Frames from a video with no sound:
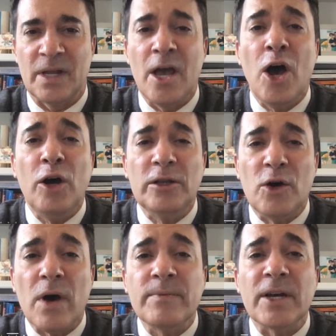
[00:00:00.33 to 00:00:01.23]
Hello,
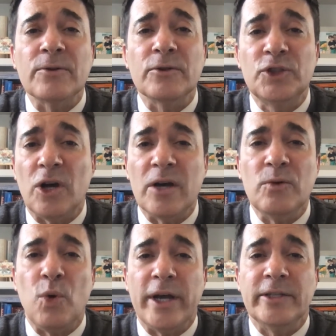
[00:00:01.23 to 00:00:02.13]
I'm Dr. John
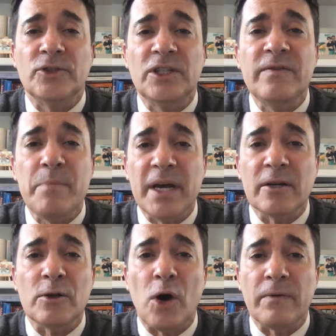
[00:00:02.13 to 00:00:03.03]
White, Chief
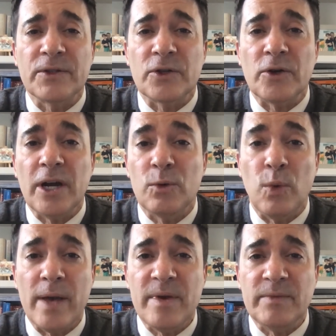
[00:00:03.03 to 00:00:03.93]
Medical Officer at
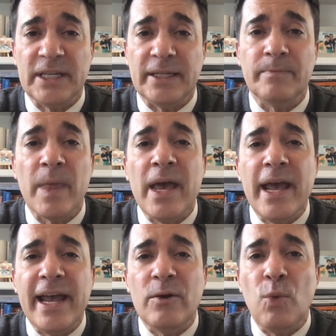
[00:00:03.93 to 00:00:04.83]
WebMD,
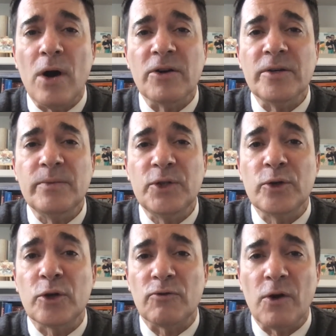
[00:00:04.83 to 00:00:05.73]
and welcome to
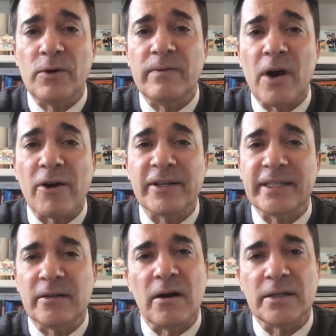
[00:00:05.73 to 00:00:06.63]
Coronavirus in
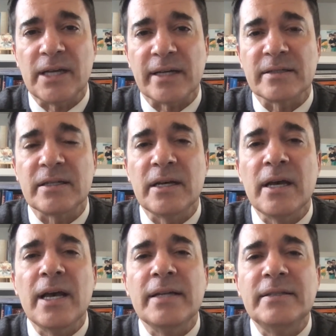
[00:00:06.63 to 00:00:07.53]
Context.
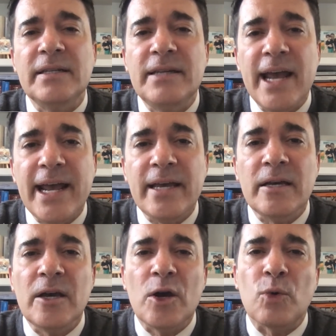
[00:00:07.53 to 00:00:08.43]
Today,
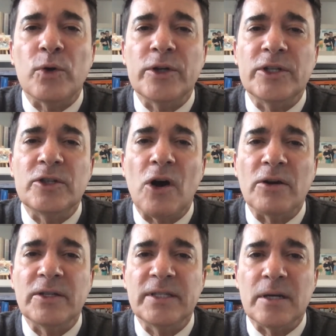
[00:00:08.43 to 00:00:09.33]
we're going to talk
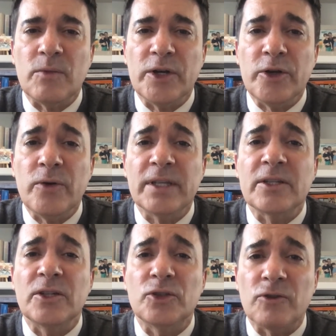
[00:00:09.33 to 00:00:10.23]
to someone who has
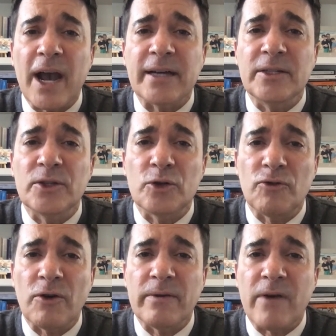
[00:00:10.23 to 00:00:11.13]
contracted the
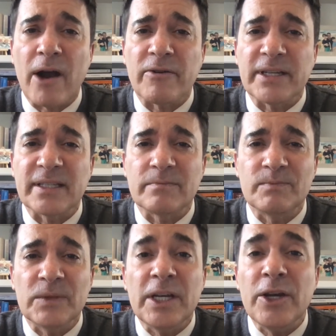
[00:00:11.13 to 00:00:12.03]
coronavirus,
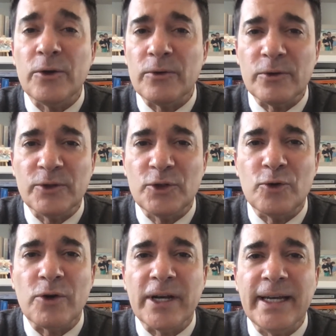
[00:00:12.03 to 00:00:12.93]
hear their
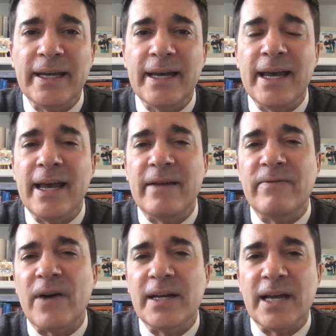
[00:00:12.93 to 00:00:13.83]
story, and
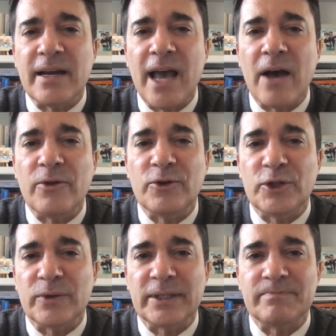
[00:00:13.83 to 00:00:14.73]
find out how they're doing.